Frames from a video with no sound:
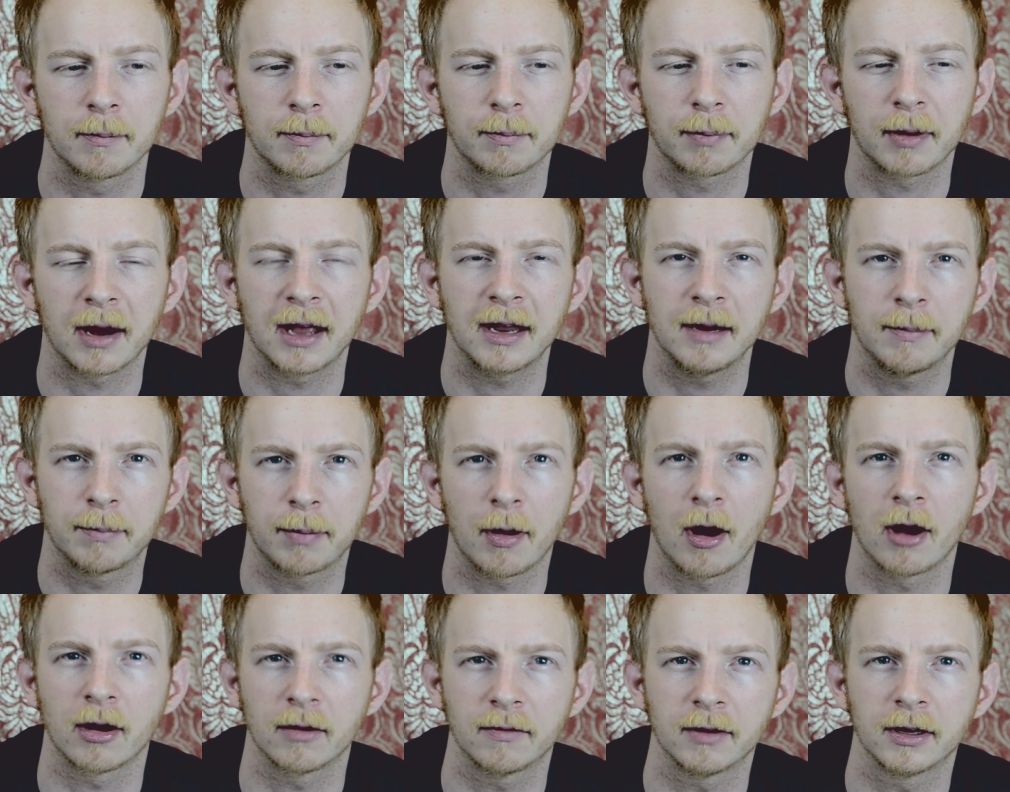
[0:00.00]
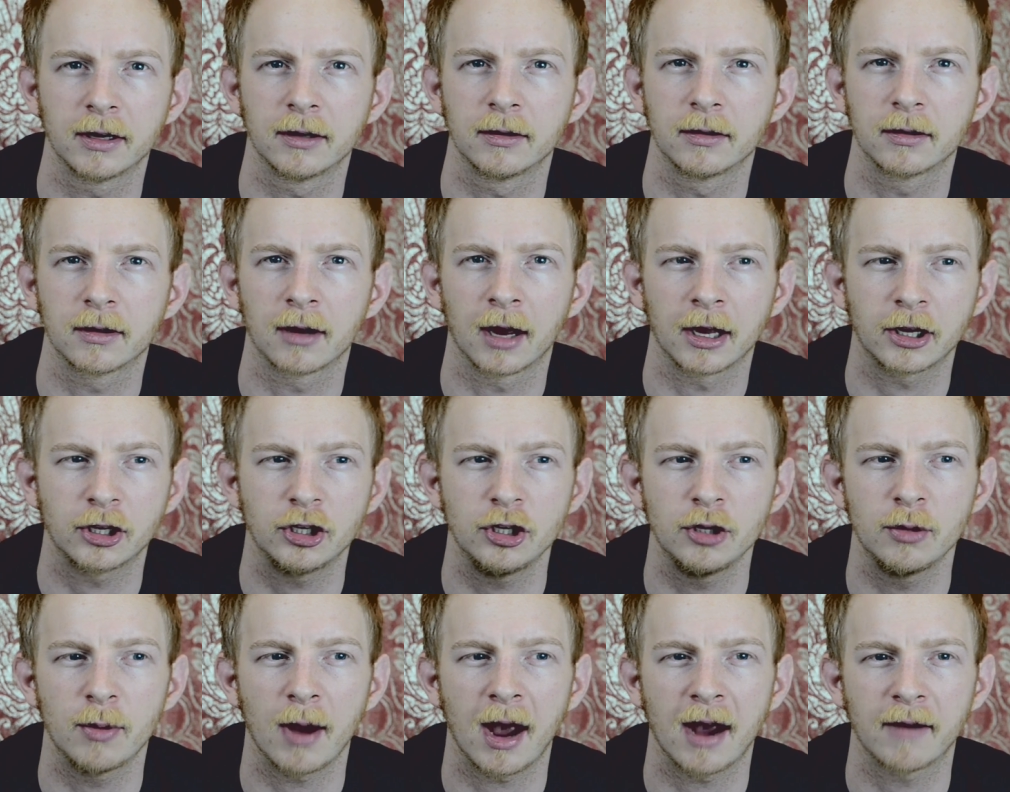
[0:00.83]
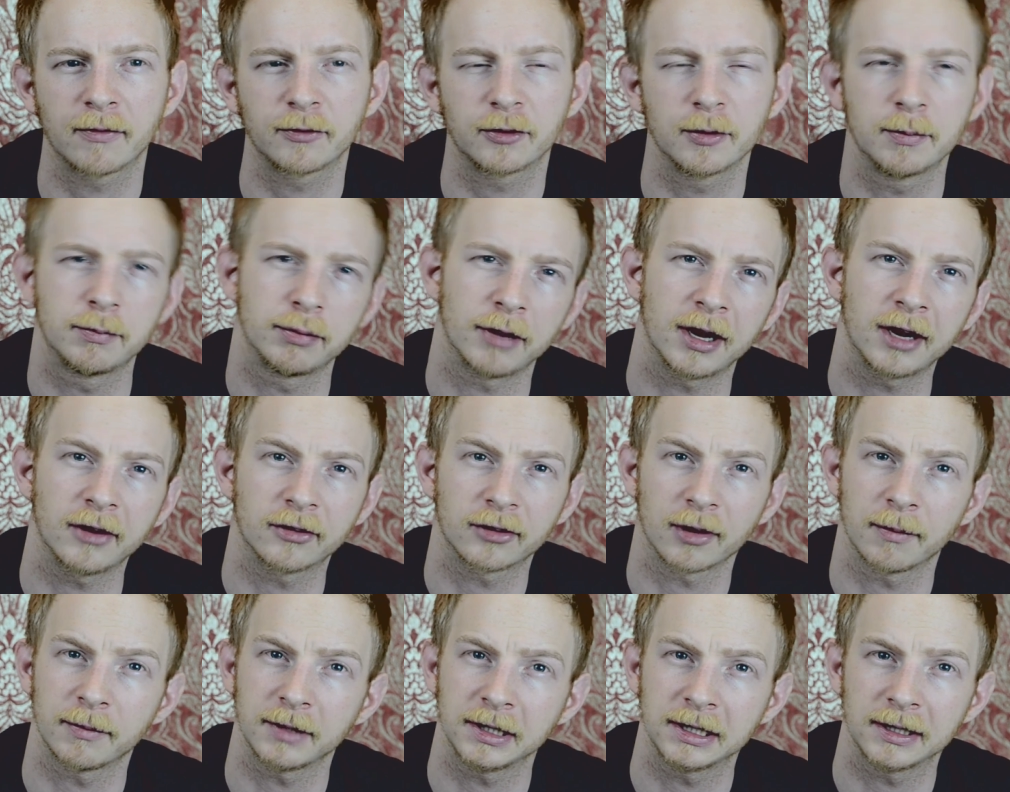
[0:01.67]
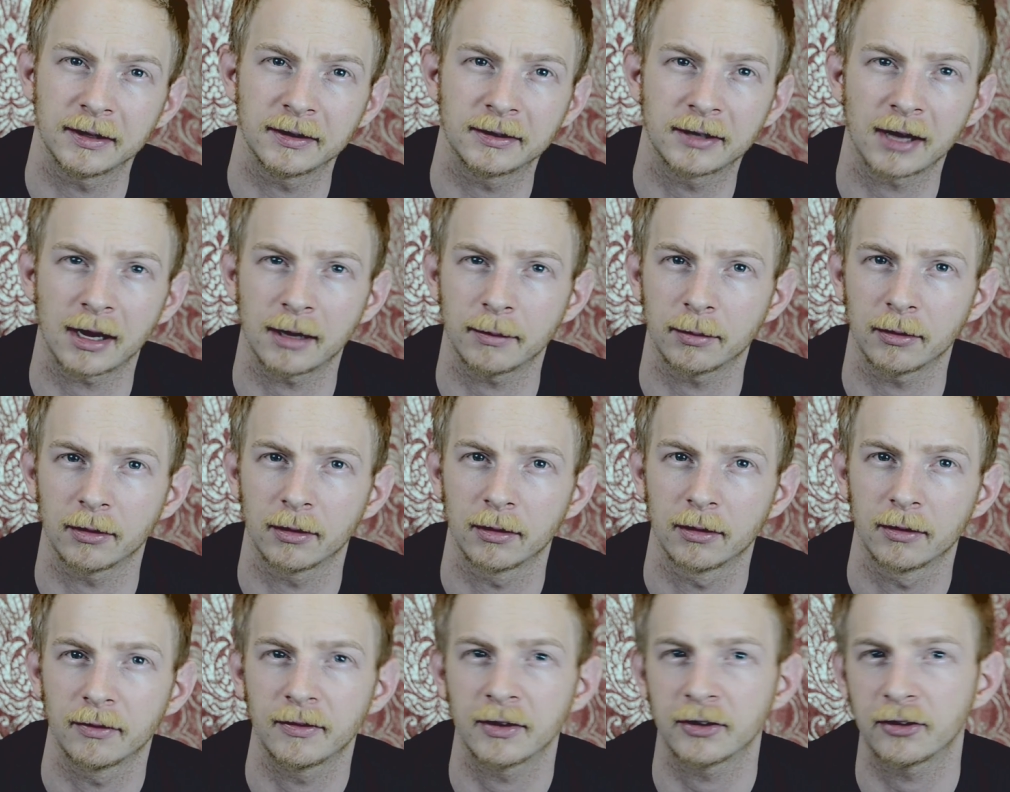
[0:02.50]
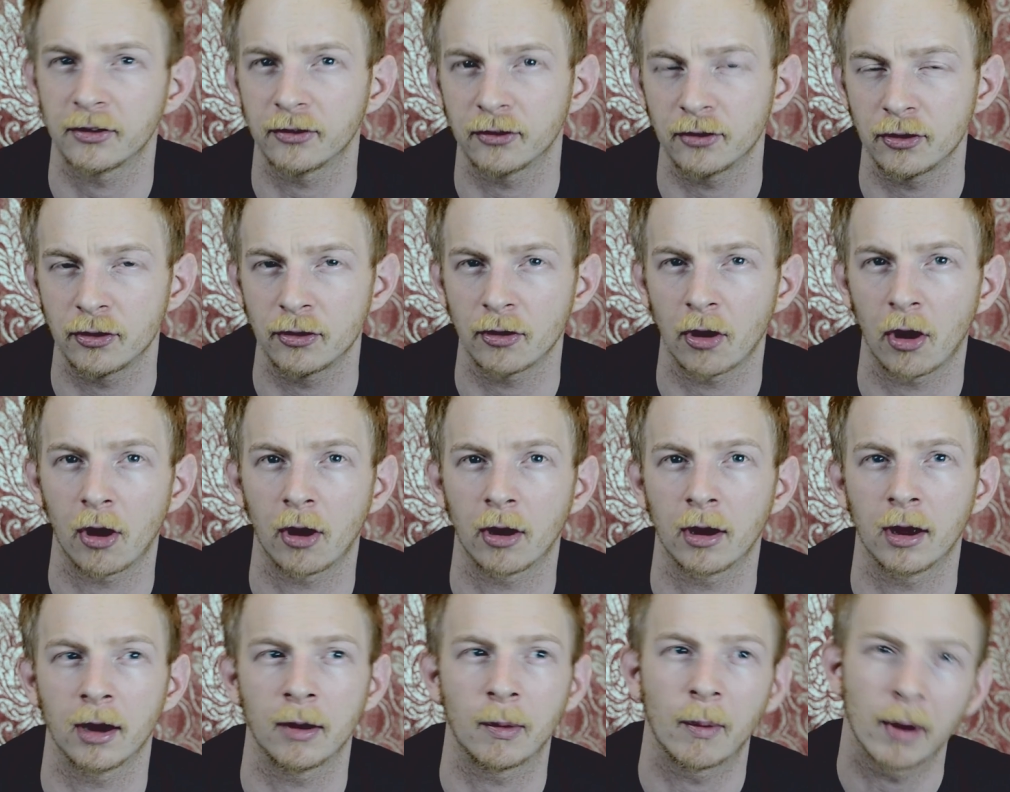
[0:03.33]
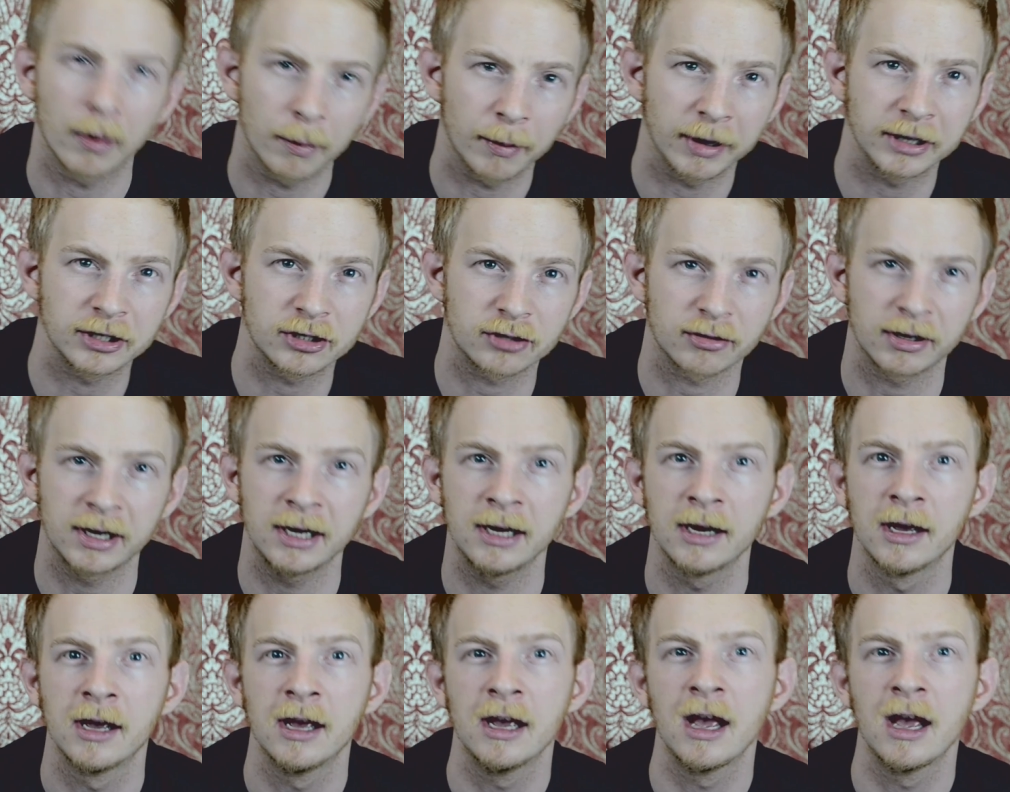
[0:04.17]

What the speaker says: play part of it. Like, you have to bring something to the table. This is not a one-way street.